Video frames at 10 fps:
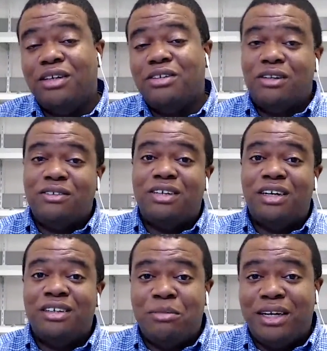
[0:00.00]
All of a
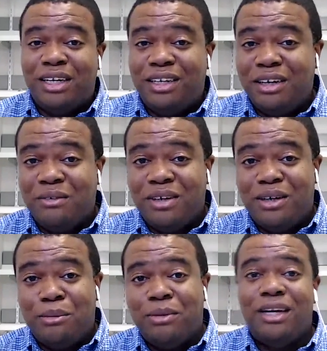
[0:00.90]
sudden, you might need to get rid of
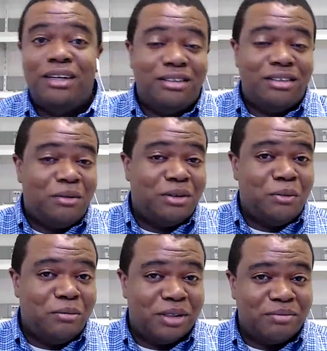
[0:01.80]
the man and stick with the
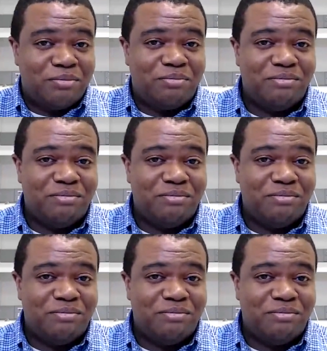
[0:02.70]
woman,